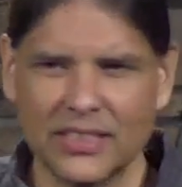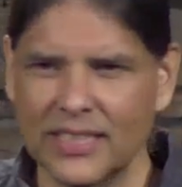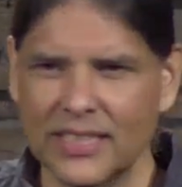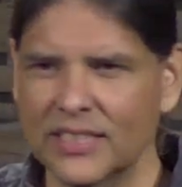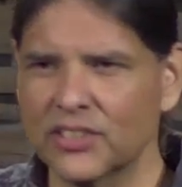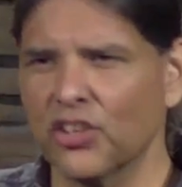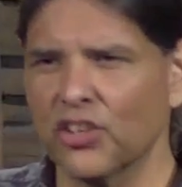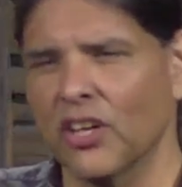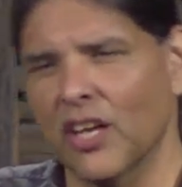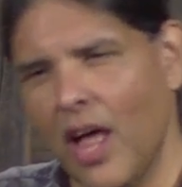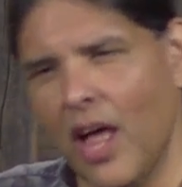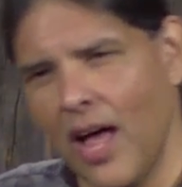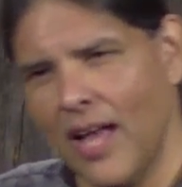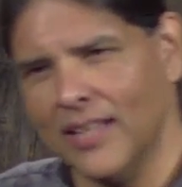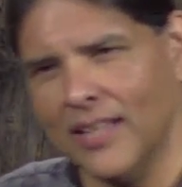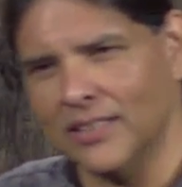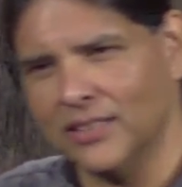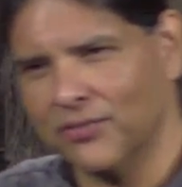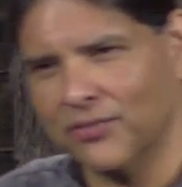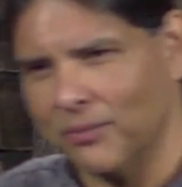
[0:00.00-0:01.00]
things are
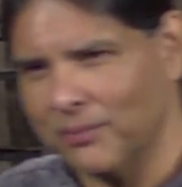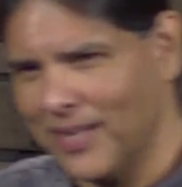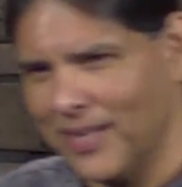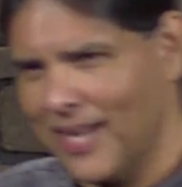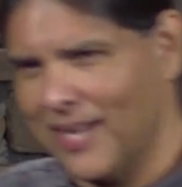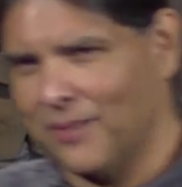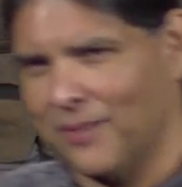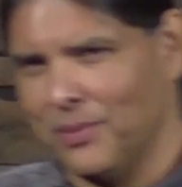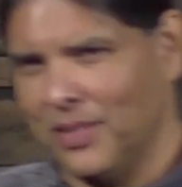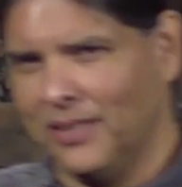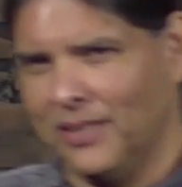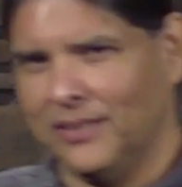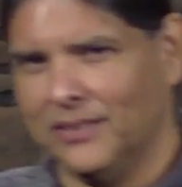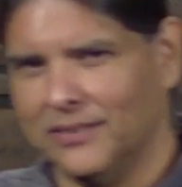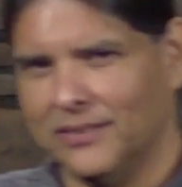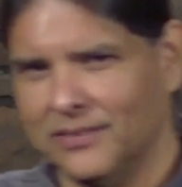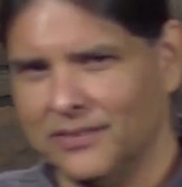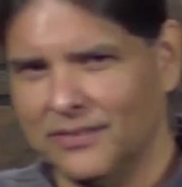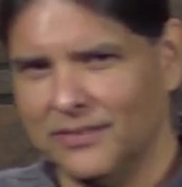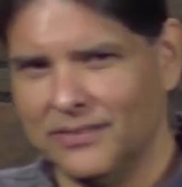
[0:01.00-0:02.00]
lies from the enemy.
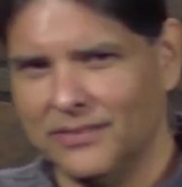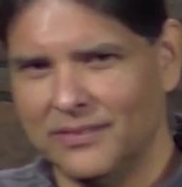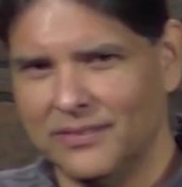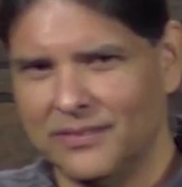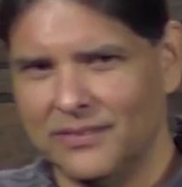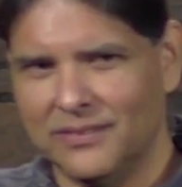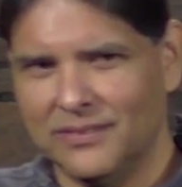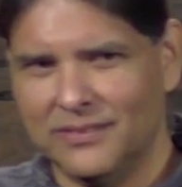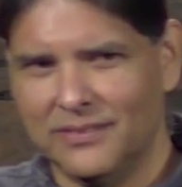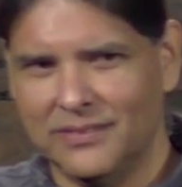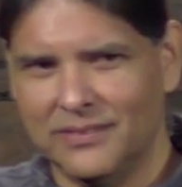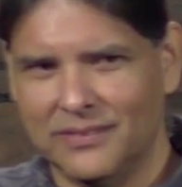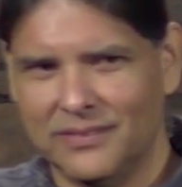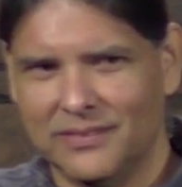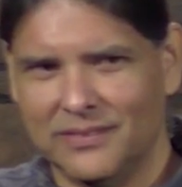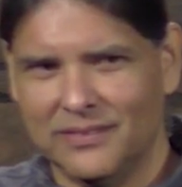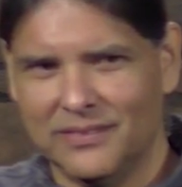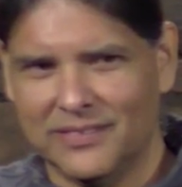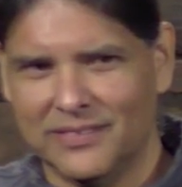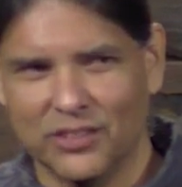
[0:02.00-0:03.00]

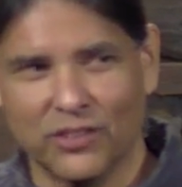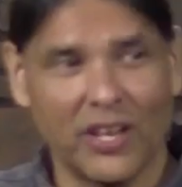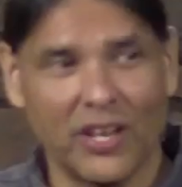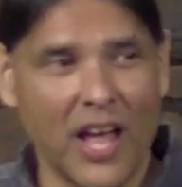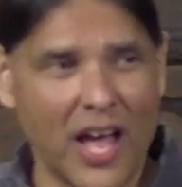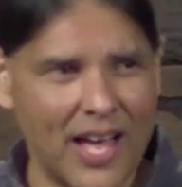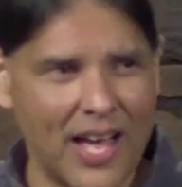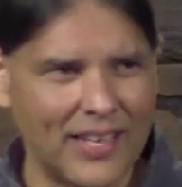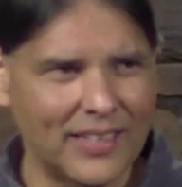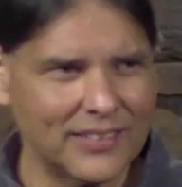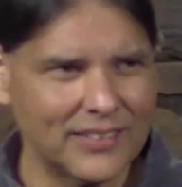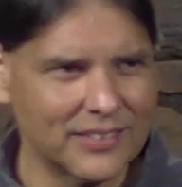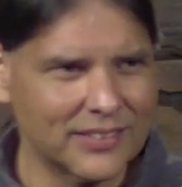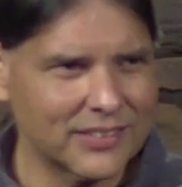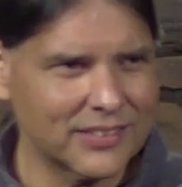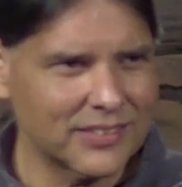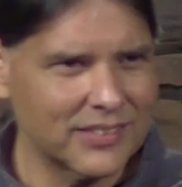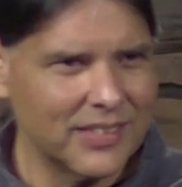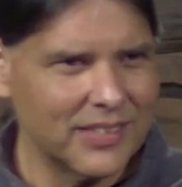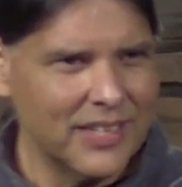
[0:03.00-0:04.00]
They're
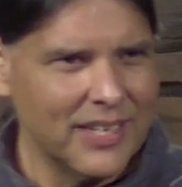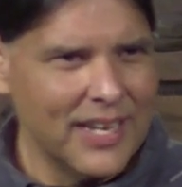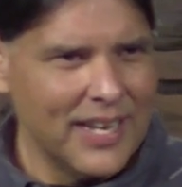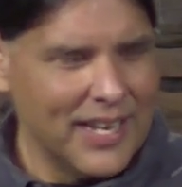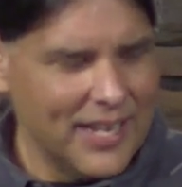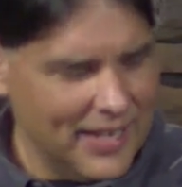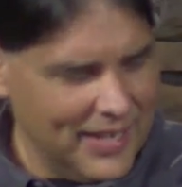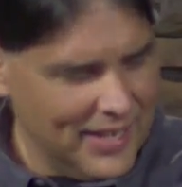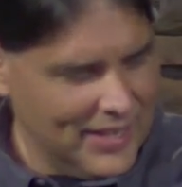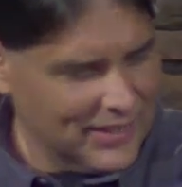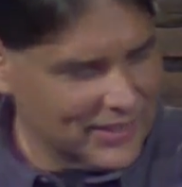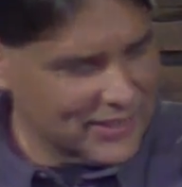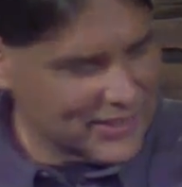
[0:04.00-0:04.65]
lies. And